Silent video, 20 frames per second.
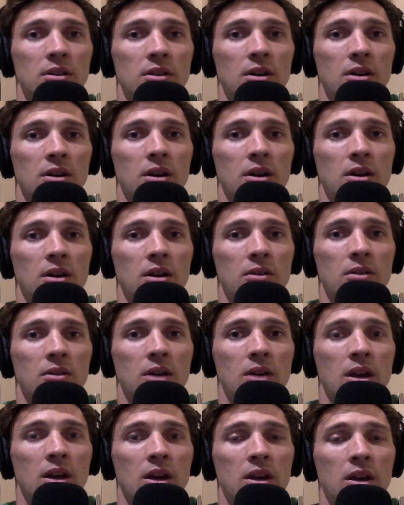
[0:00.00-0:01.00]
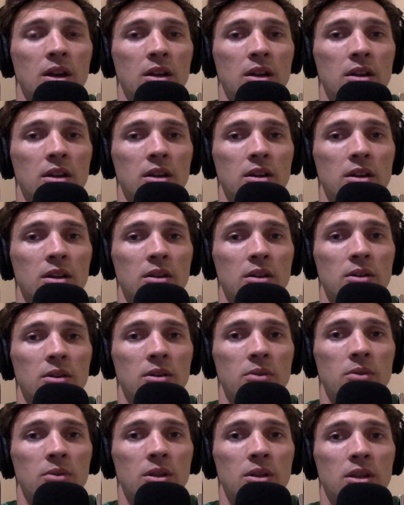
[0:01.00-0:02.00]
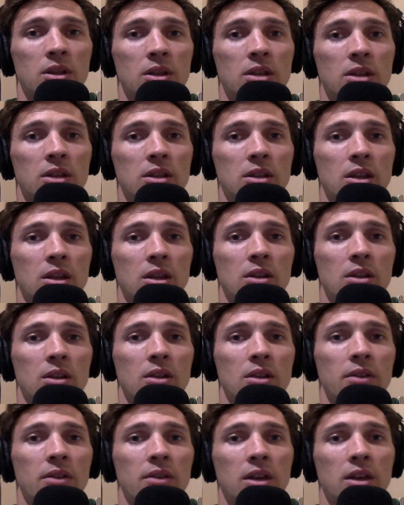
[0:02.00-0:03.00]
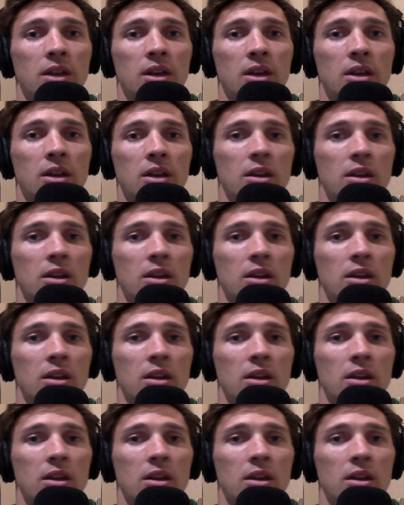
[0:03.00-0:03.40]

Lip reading: All right, you really hit the nail on the head.